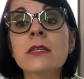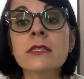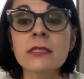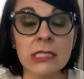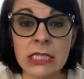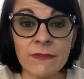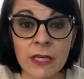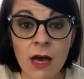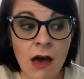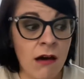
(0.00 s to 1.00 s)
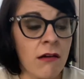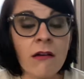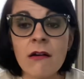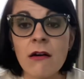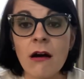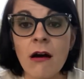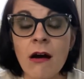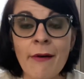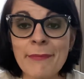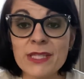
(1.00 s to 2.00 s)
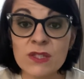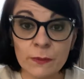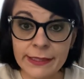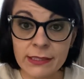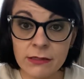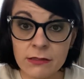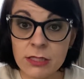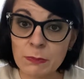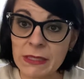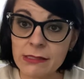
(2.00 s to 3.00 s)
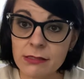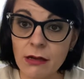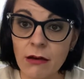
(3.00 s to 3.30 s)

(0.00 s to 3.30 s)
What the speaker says: stevia sweetened piece